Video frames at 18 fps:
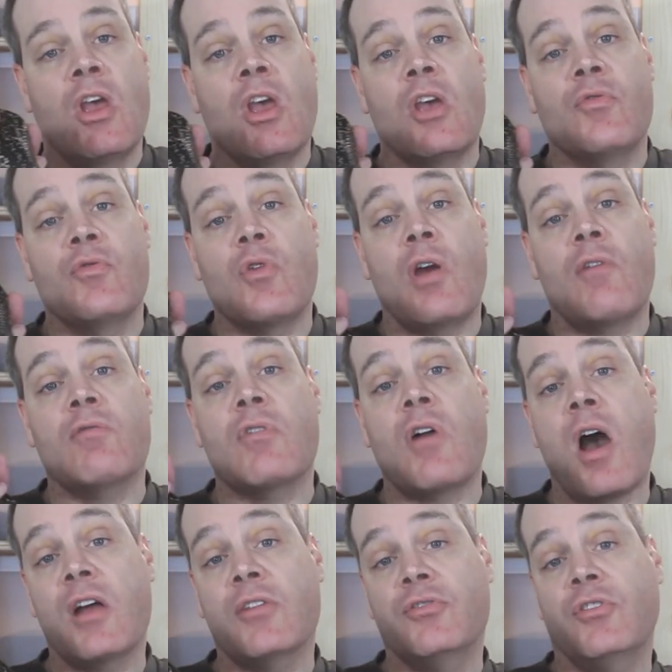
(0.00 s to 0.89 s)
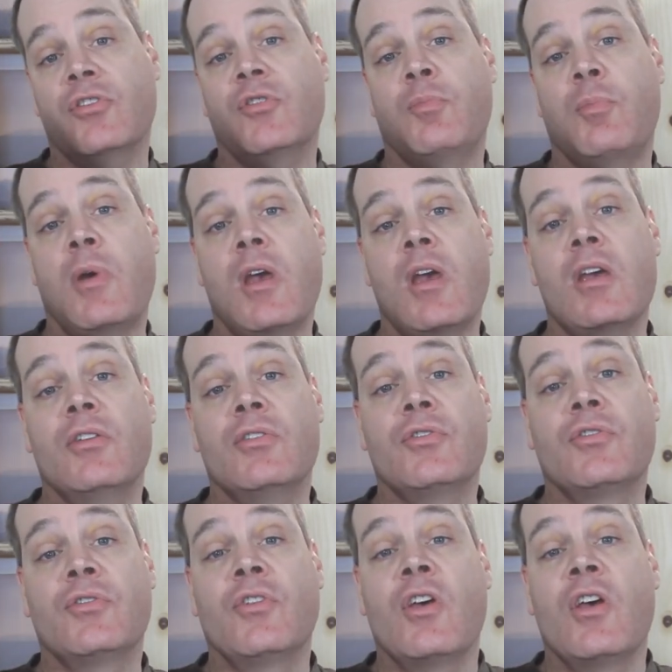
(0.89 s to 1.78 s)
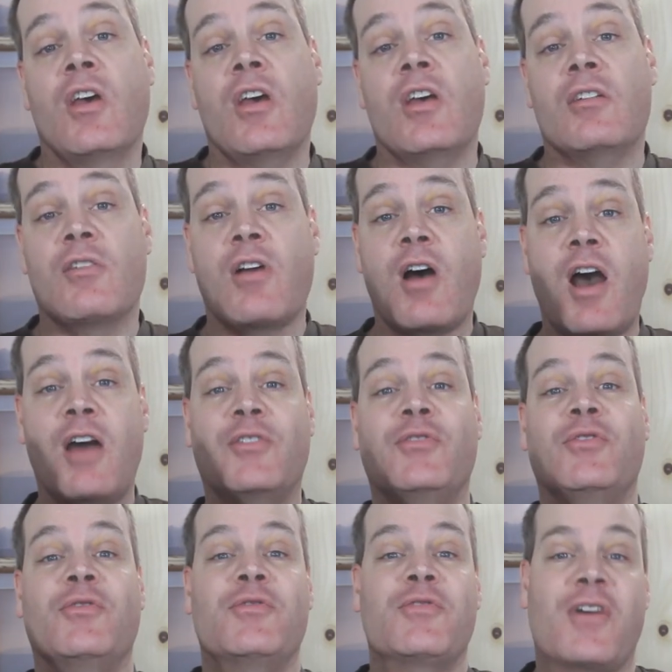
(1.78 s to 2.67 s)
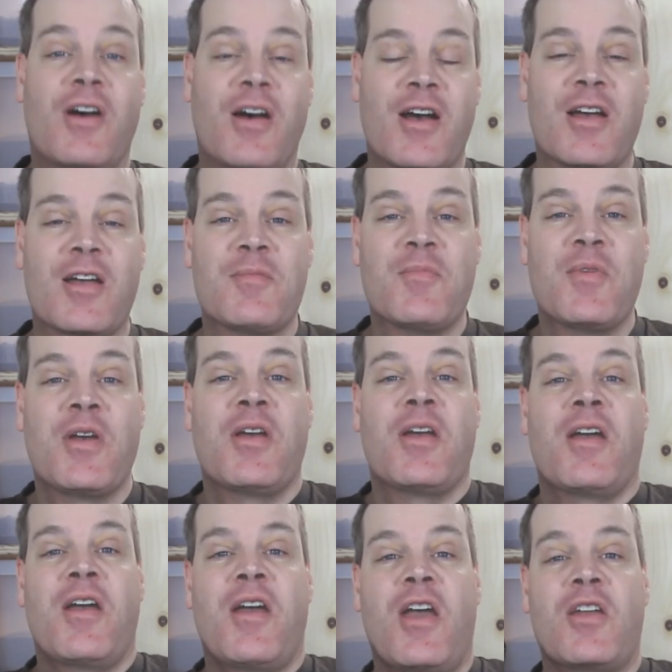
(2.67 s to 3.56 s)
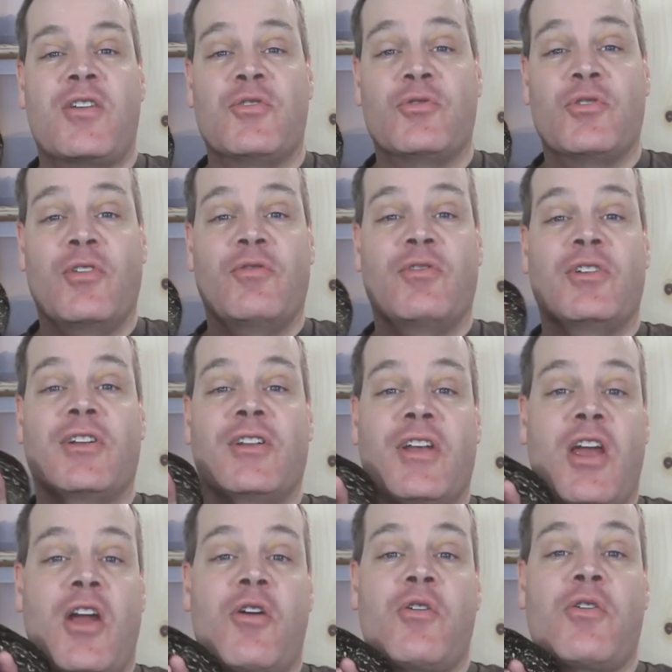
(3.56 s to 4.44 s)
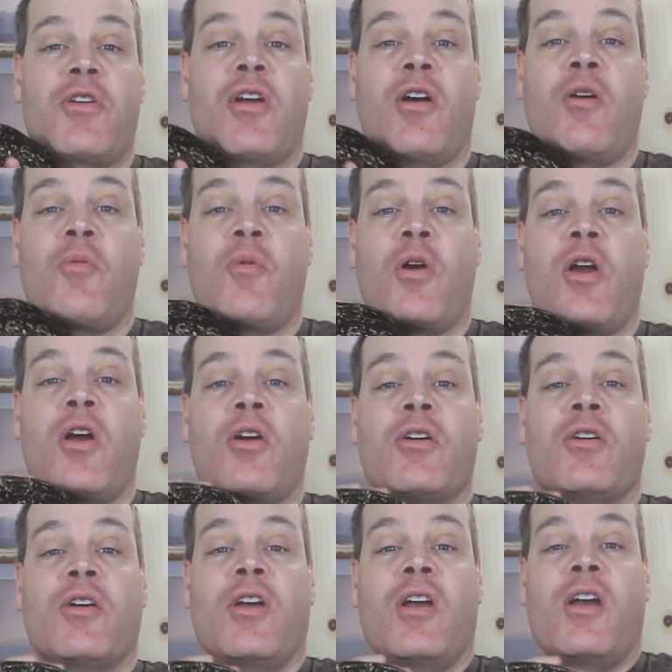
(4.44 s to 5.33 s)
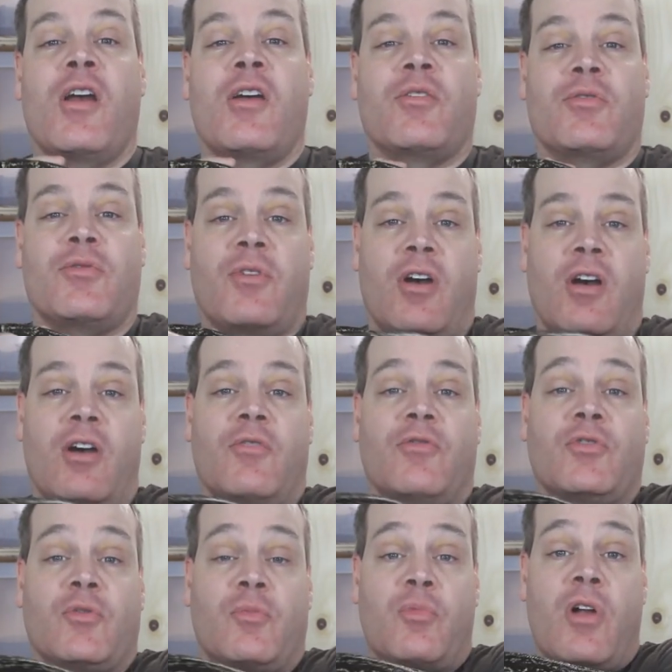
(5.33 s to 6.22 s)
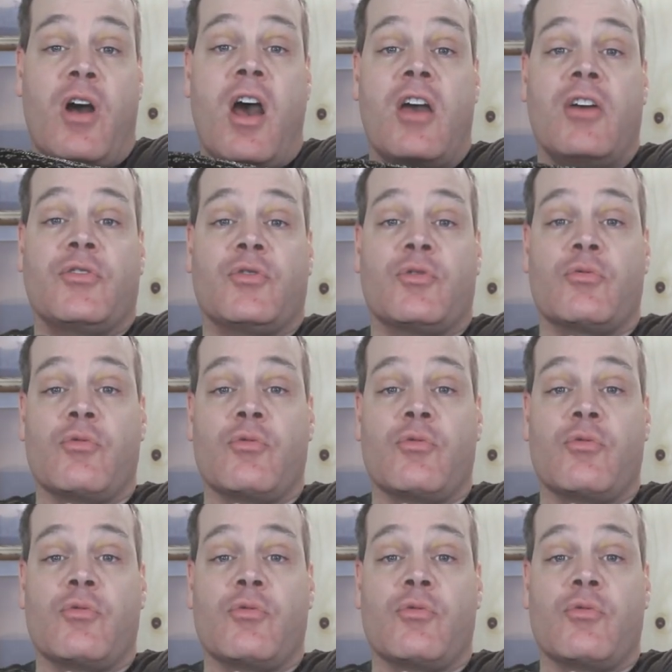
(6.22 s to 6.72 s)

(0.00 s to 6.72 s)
If you have lots of space and lots of time and you live in an area where supplies are